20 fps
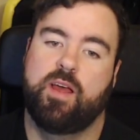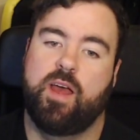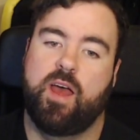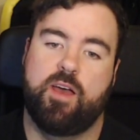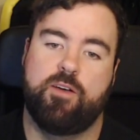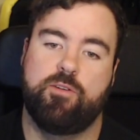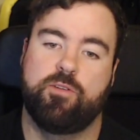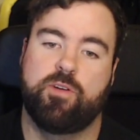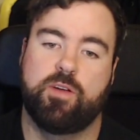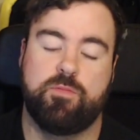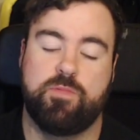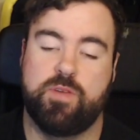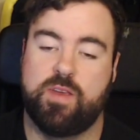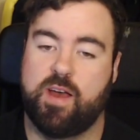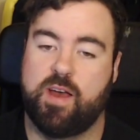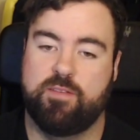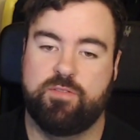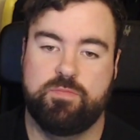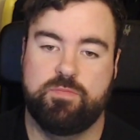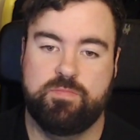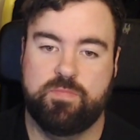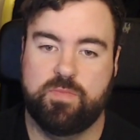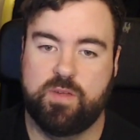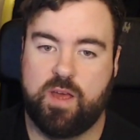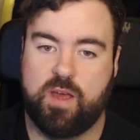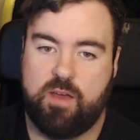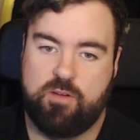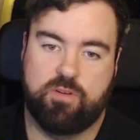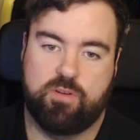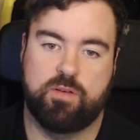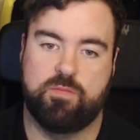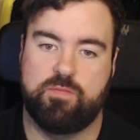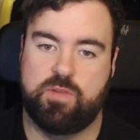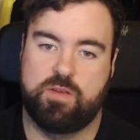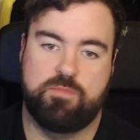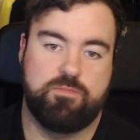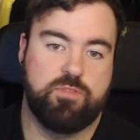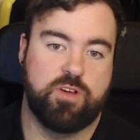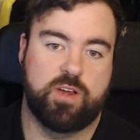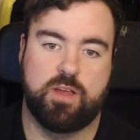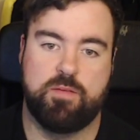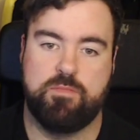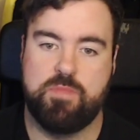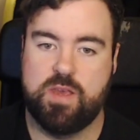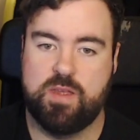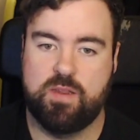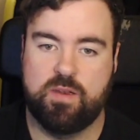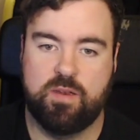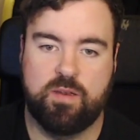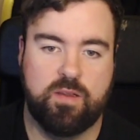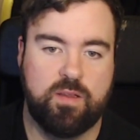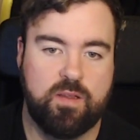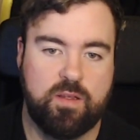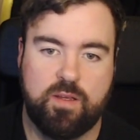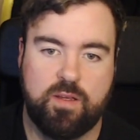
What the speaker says: How can we have him? How can we bring him in?